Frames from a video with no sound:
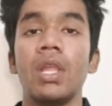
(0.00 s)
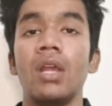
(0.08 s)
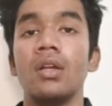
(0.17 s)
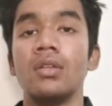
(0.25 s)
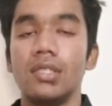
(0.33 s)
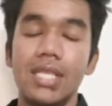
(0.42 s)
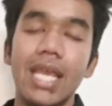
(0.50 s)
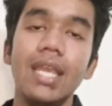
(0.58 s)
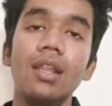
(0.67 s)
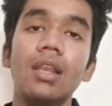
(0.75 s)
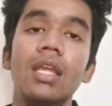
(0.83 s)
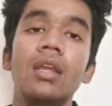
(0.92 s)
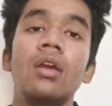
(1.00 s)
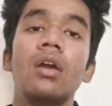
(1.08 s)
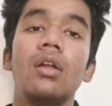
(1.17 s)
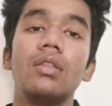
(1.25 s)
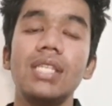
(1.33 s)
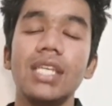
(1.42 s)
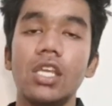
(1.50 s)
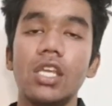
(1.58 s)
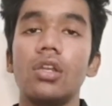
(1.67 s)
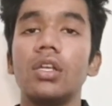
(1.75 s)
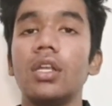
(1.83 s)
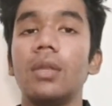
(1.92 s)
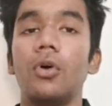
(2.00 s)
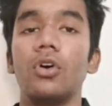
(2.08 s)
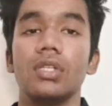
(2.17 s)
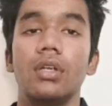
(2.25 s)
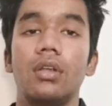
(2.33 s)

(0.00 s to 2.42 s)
Secondly, the security deposit.